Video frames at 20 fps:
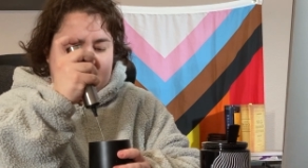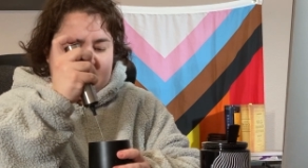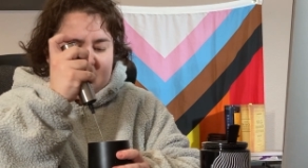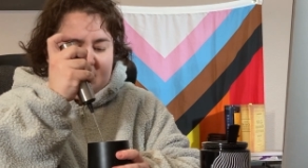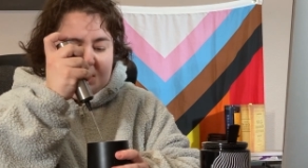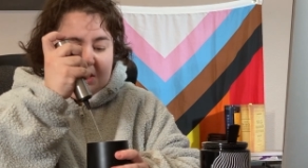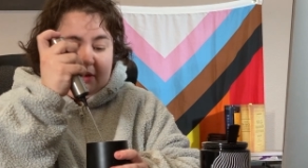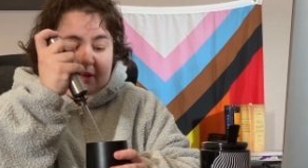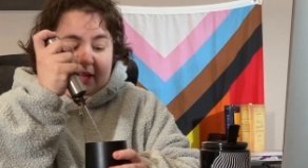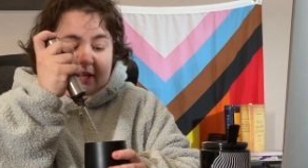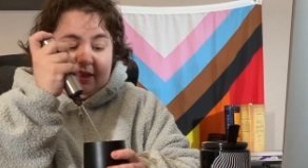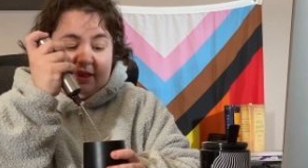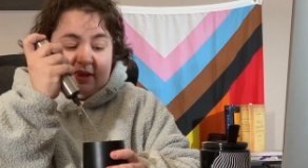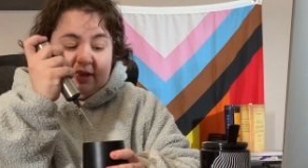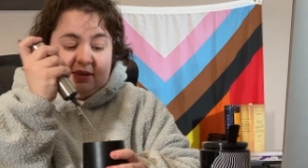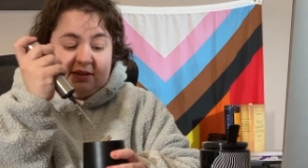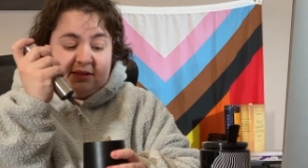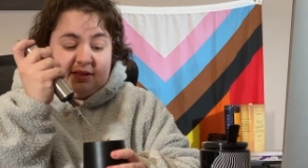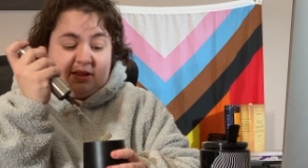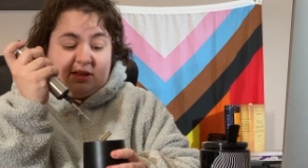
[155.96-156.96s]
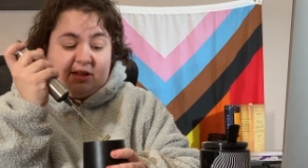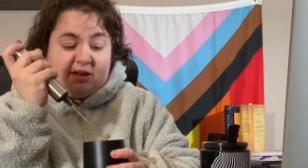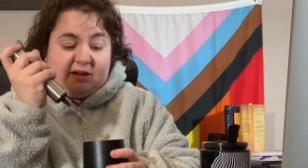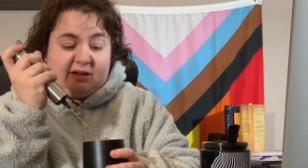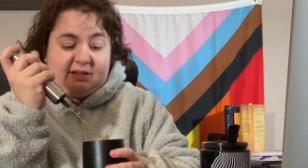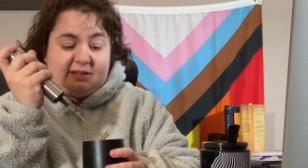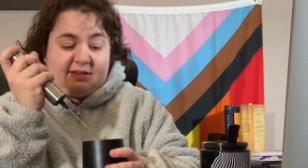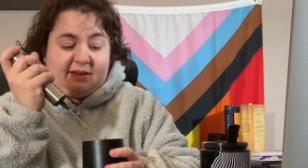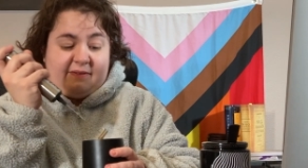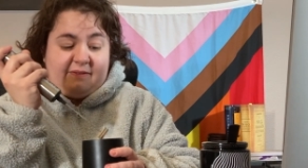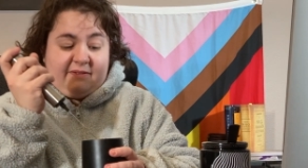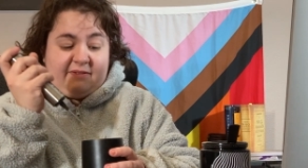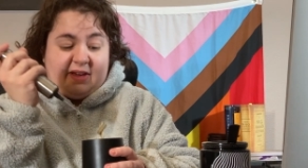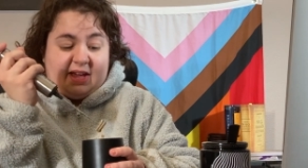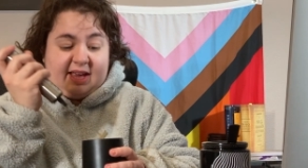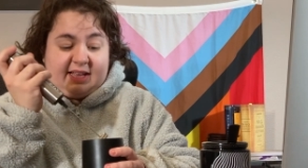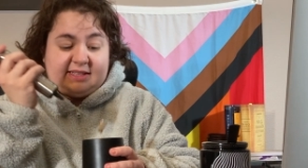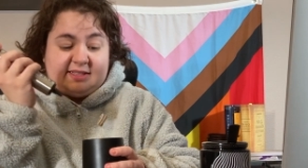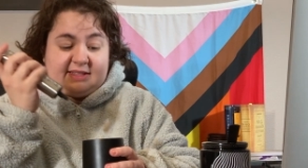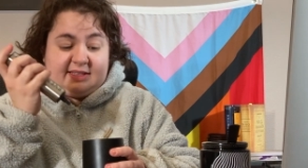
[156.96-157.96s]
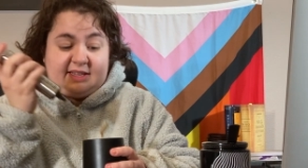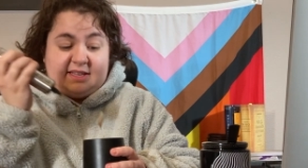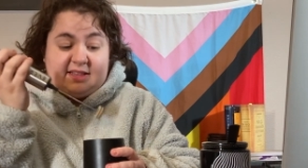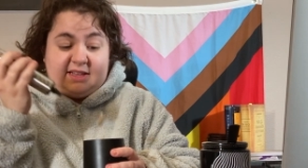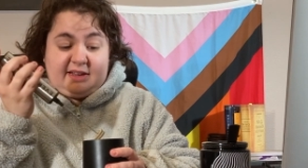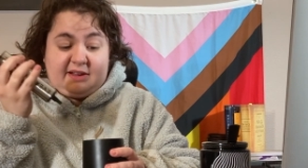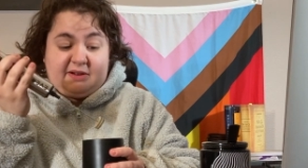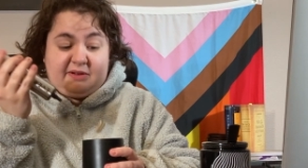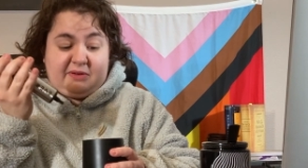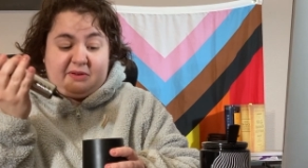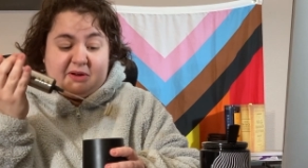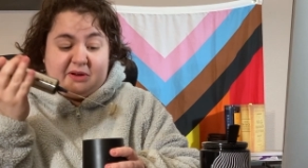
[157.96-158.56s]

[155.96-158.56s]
Okay, this looks fancy though.